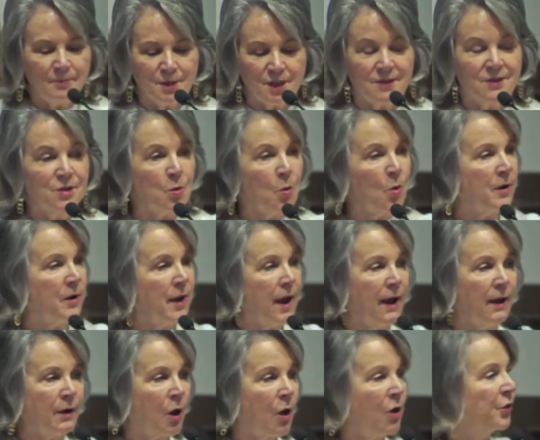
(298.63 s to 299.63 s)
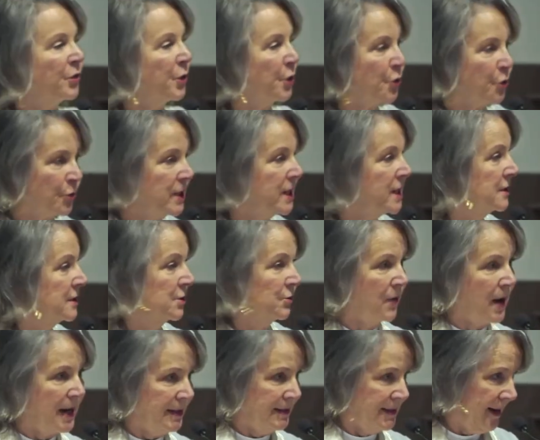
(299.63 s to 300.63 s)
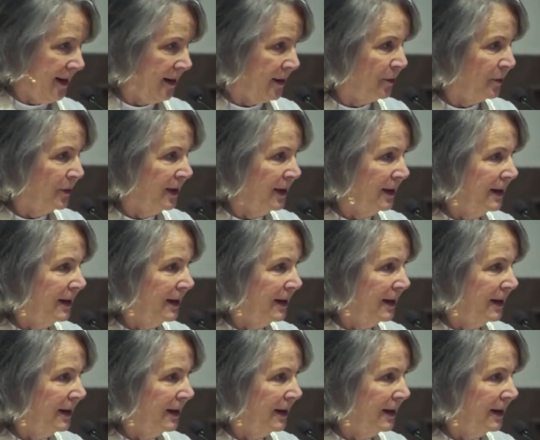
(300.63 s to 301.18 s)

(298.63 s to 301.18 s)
to sort out all the creeds right now.